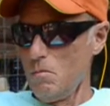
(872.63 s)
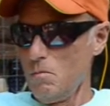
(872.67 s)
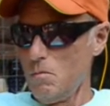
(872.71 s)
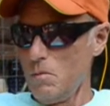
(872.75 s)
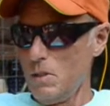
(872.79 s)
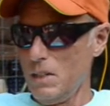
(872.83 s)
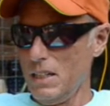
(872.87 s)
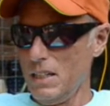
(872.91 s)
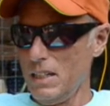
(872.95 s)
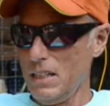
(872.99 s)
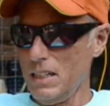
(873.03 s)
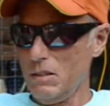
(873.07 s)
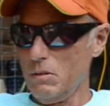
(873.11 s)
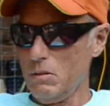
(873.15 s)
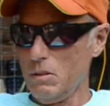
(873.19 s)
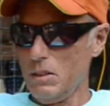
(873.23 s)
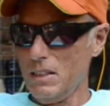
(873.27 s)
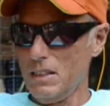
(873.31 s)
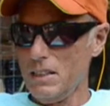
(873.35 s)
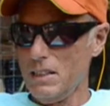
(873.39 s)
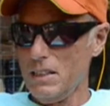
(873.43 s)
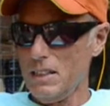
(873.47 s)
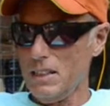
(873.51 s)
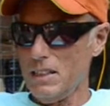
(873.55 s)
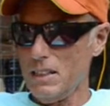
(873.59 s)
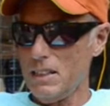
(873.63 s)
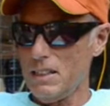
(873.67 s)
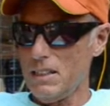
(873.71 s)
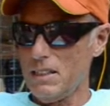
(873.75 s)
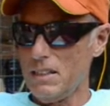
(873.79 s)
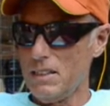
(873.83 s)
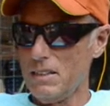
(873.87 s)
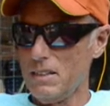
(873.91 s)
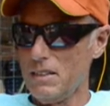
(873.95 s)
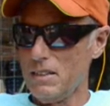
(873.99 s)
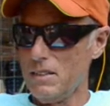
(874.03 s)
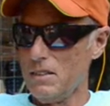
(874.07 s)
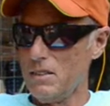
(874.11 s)
But anyway,
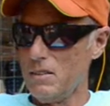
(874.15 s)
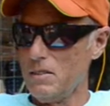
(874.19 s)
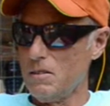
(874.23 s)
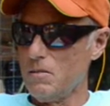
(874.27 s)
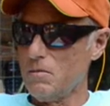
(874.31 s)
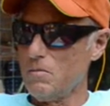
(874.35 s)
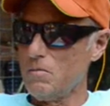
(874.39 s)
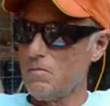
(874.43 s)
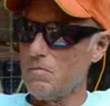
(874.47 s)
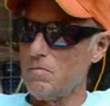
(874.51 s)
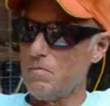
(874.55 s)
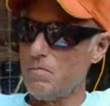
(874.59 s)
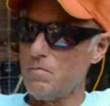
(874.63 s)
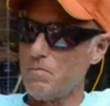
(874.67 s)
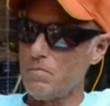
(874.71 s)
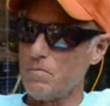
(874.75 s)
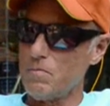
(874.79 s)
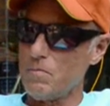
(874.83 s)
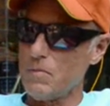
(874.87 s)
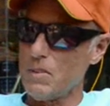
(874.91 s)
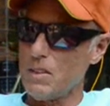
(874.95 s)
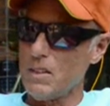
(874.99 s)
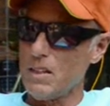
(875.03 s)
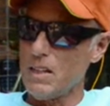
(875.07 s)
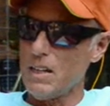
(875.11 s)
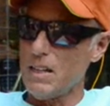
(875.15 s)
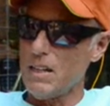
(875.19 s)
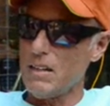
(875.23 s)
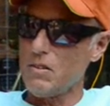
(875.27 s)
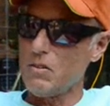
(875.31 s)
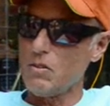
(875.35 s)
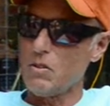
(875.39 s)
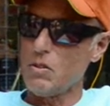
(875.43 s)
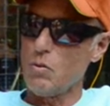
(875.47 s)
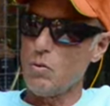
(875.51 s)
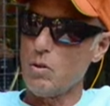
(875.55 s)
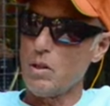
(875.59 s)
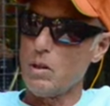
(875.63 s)
I
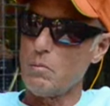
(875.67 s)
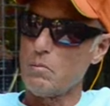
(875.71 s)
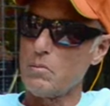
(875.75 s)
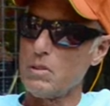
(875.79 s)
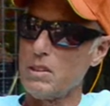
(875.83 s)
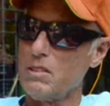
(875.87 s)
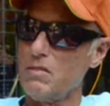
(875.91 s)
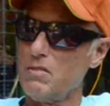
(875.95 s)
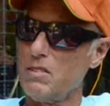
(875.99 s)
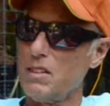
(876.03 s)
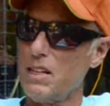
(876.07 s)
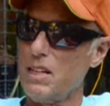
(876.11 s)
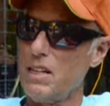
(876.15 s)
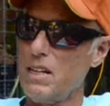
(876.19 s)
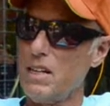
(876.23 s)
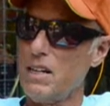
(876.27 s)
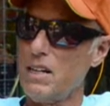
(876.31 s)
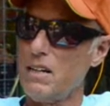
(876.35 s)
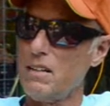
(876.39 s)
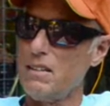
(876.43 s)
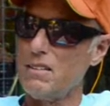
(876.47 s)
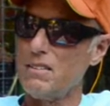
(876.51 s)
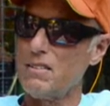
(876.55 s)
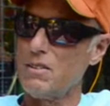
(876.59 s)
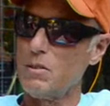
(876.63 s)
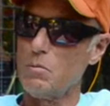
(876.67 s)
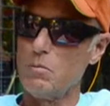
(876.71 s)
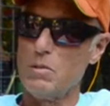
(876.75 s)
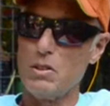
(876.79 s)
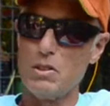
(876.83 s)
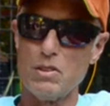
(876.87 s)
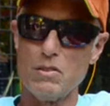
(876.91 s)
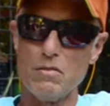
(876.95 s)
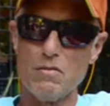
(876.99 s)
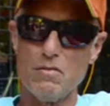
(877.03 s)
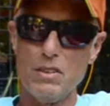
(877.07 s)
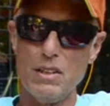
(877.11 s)
don't know what I'm leaving out. There'll be some